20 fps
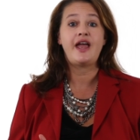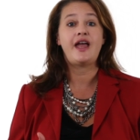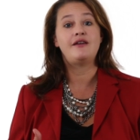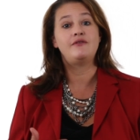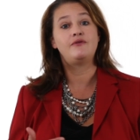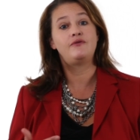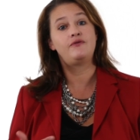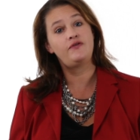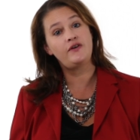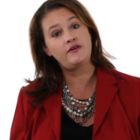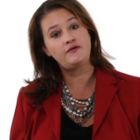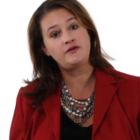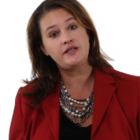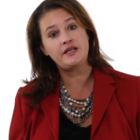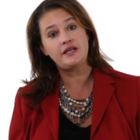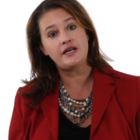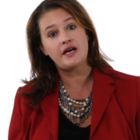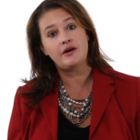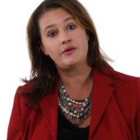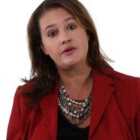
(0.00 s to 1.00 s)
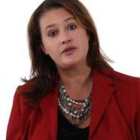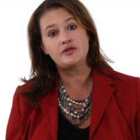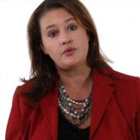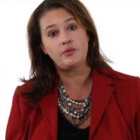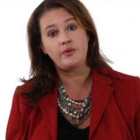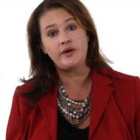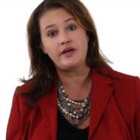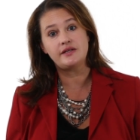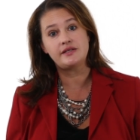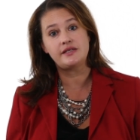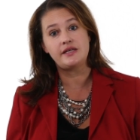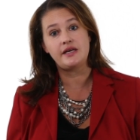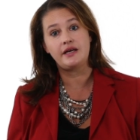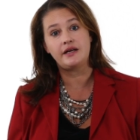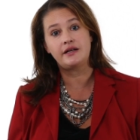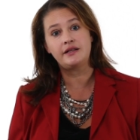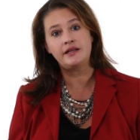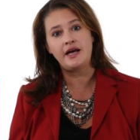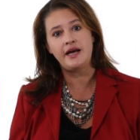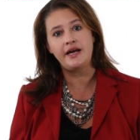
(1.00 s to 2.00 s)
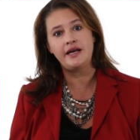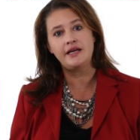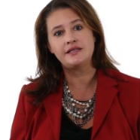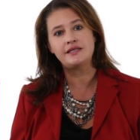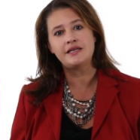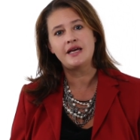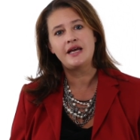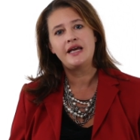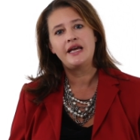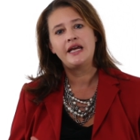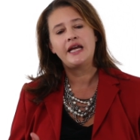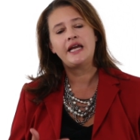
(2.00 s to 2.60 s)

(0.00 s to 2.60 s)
and 15 hours a week seeing clients,